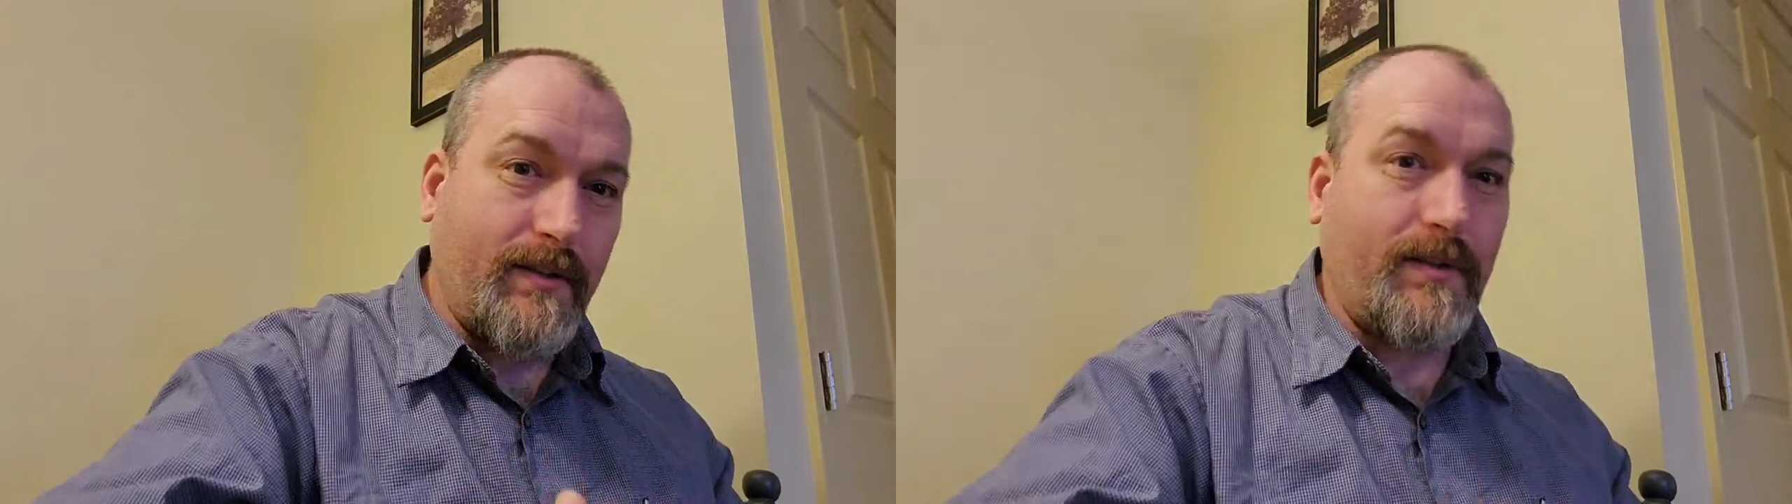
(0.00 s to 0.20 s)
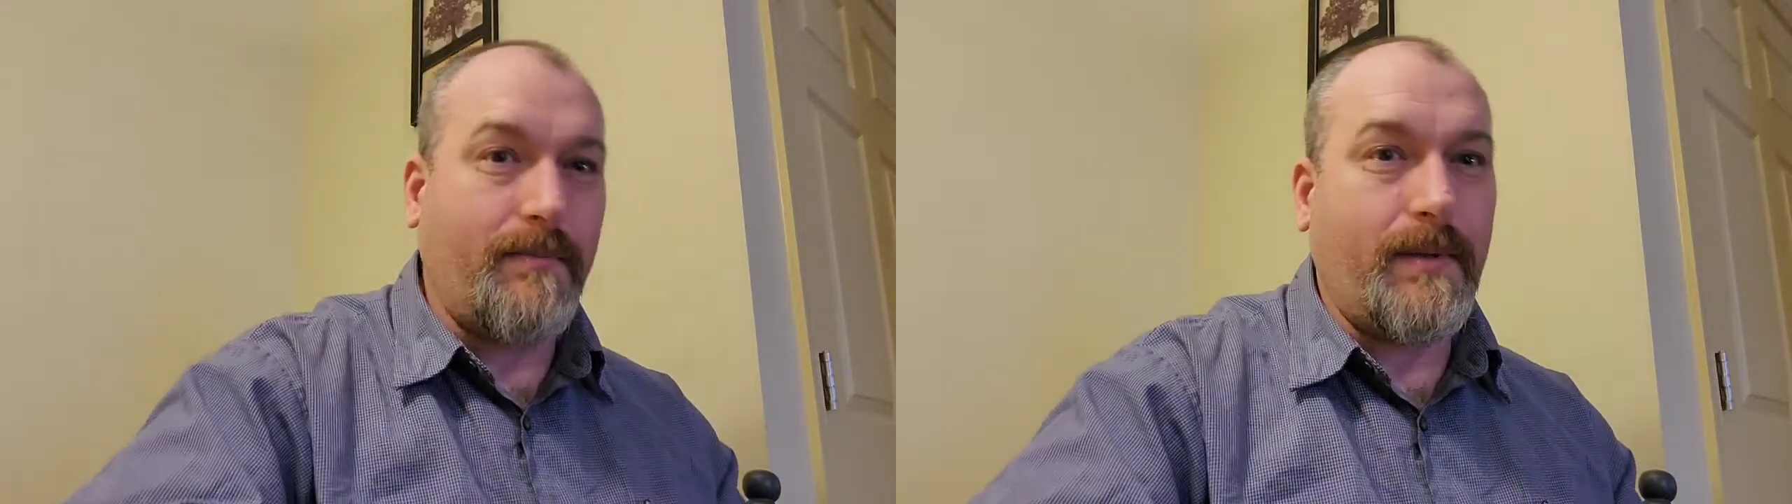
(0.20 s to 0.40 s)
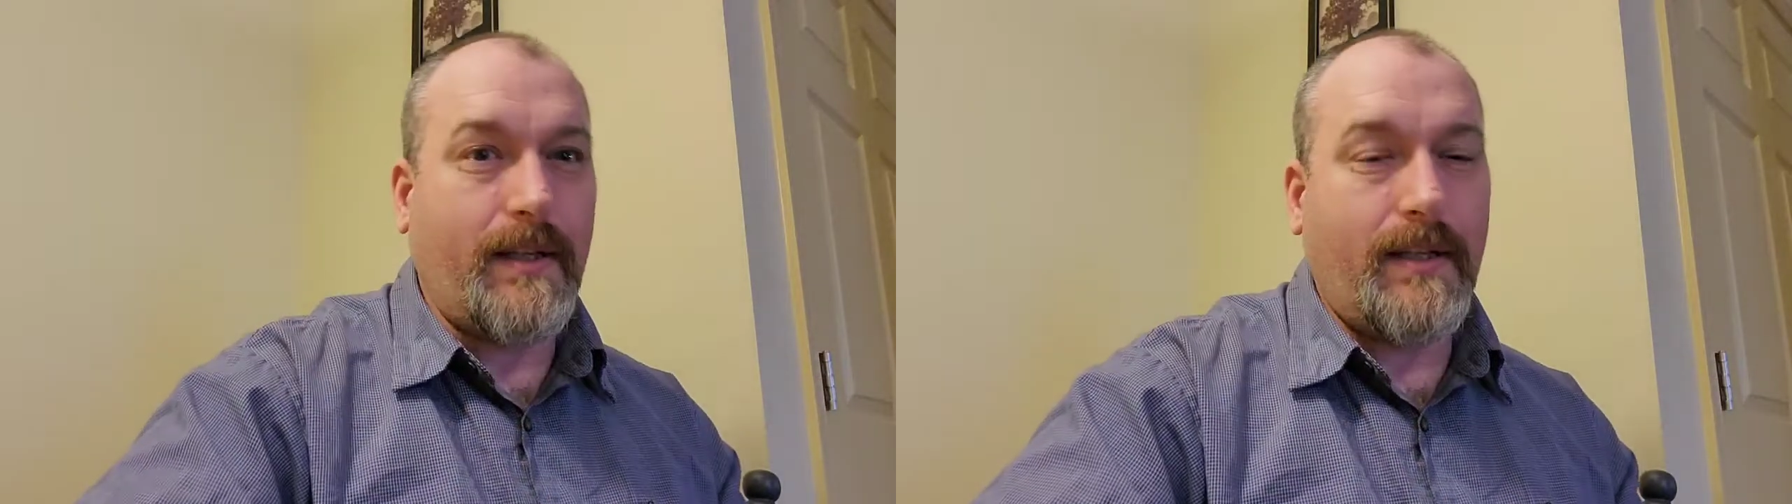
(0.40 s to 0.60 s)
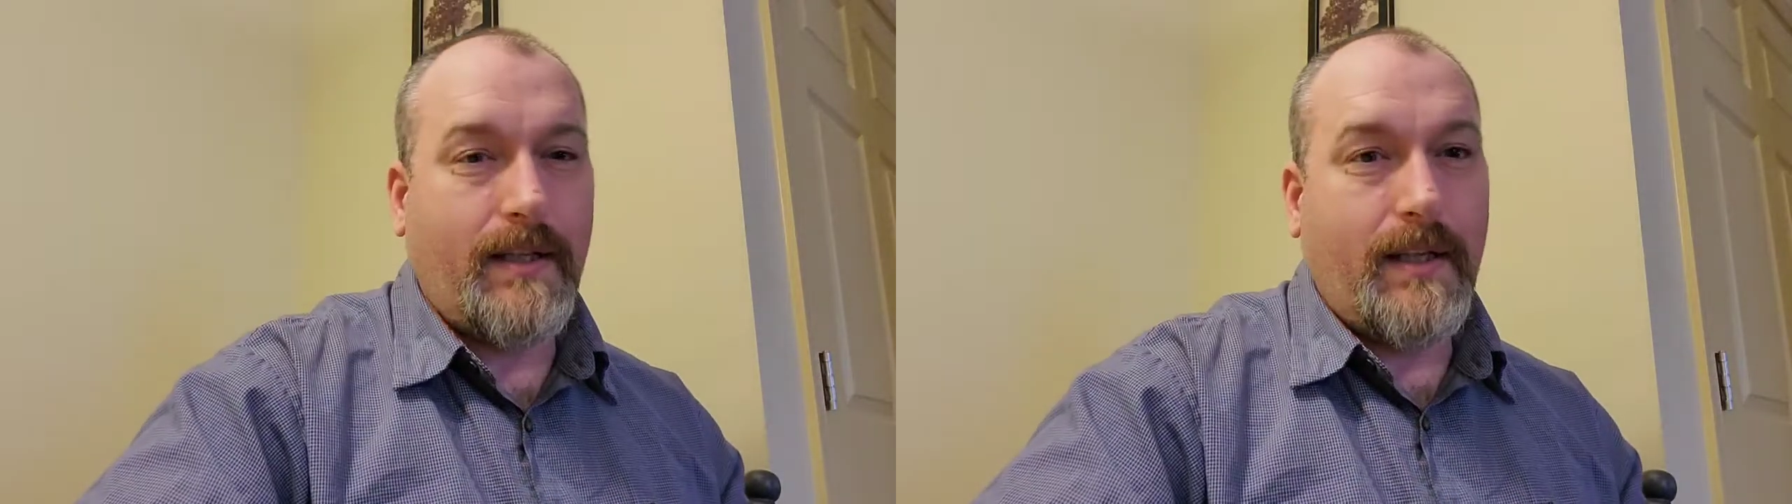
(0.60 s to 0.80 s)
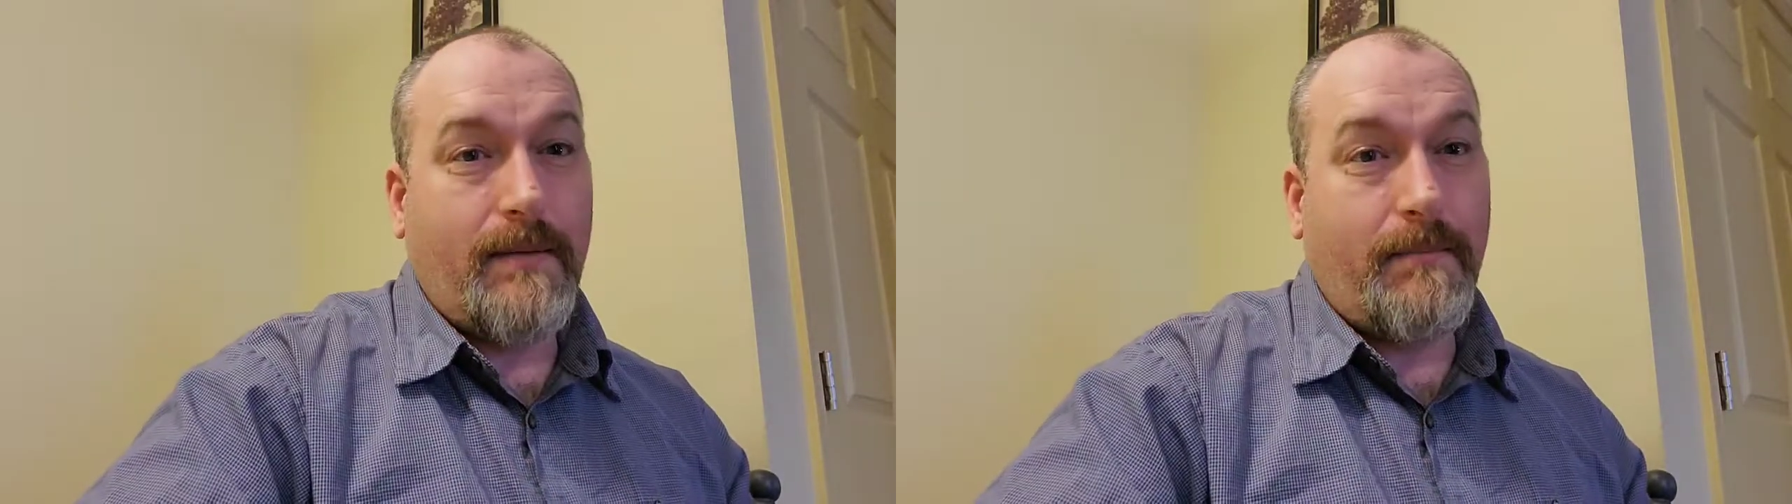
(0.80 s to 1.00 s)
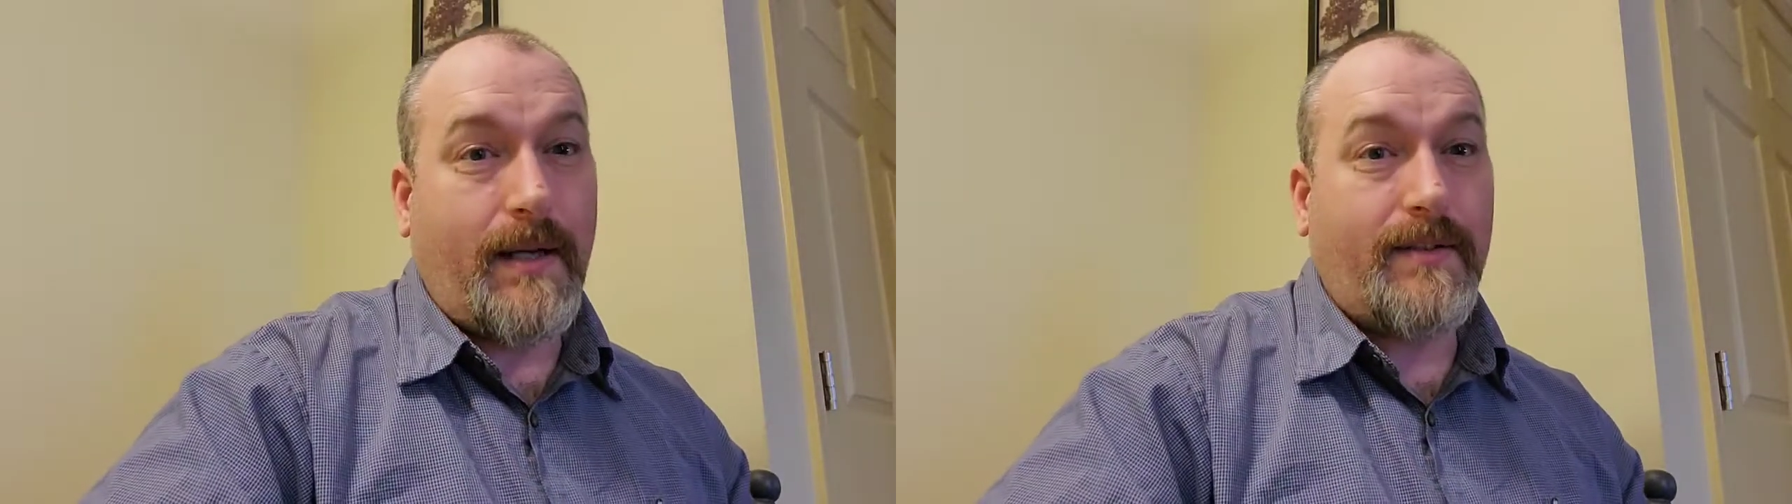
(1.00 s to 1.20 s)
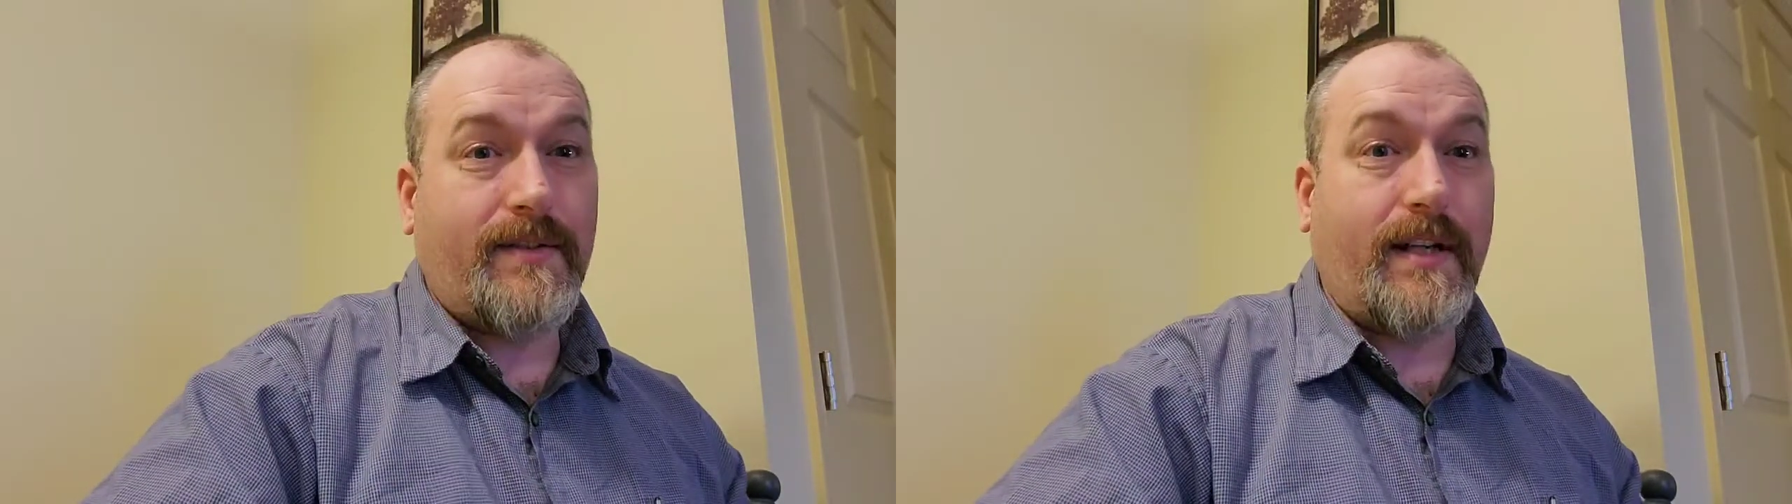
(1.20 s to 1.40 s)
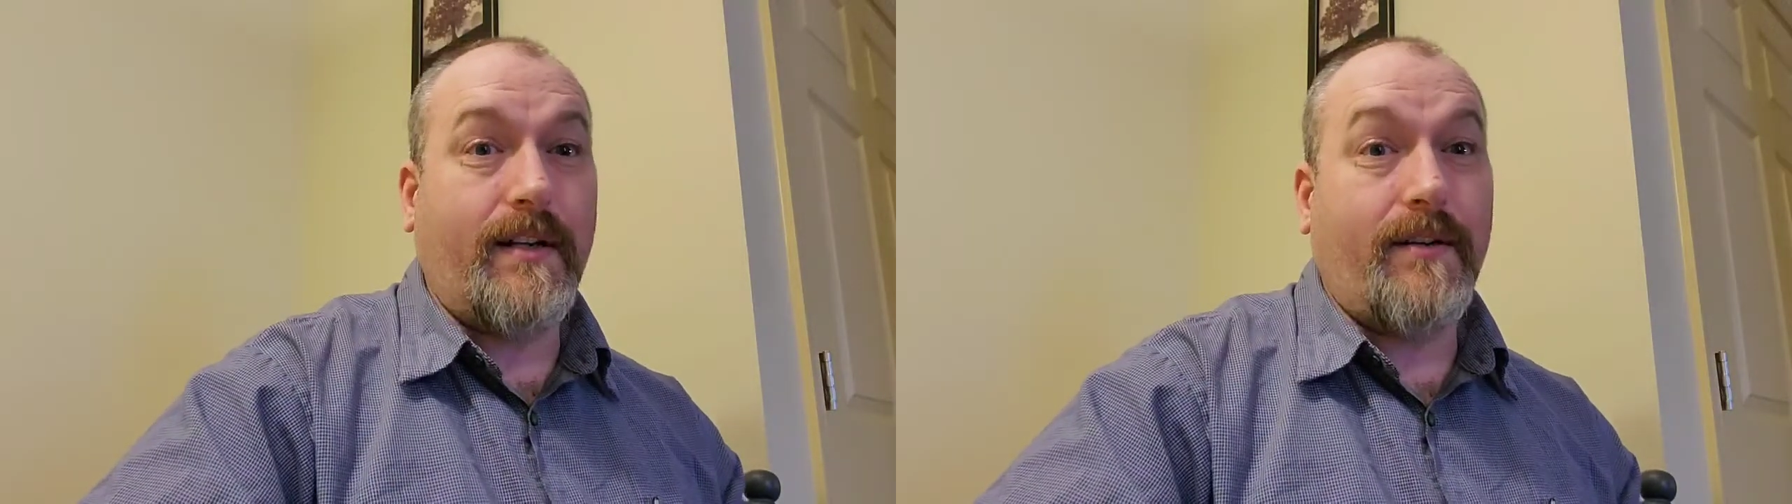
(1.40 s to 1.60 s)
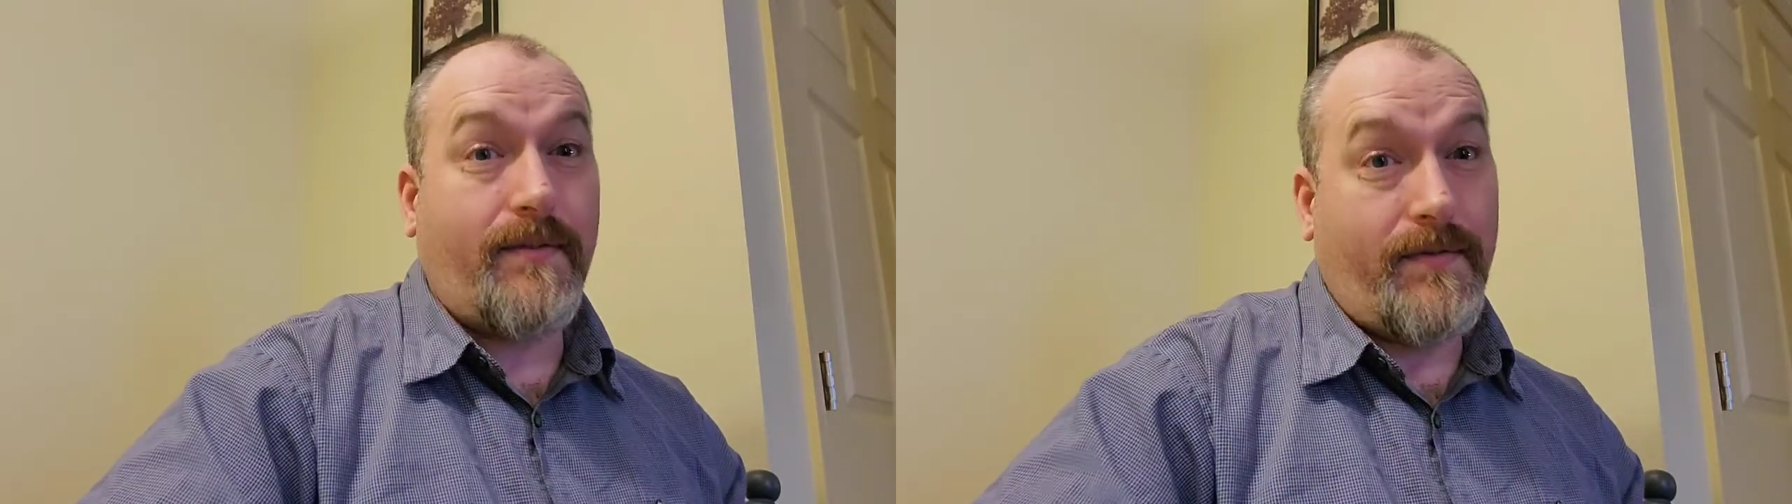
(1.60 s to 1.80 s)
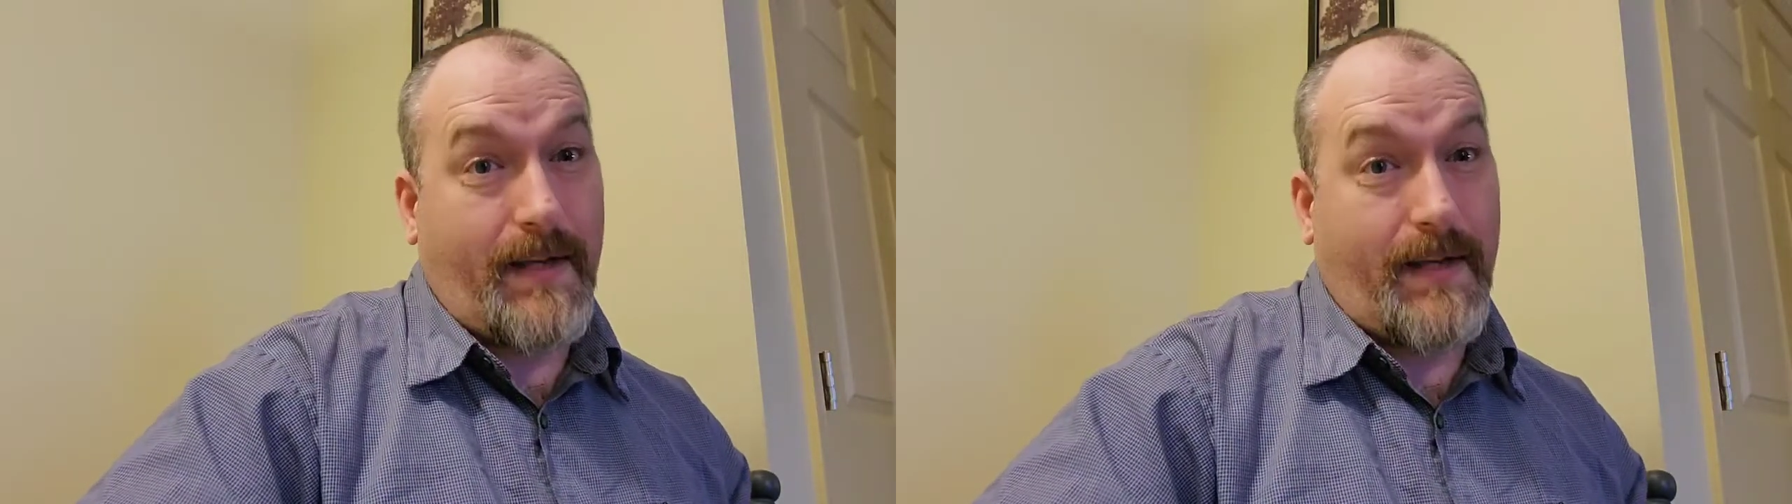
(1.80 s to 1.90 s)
should be Mancera.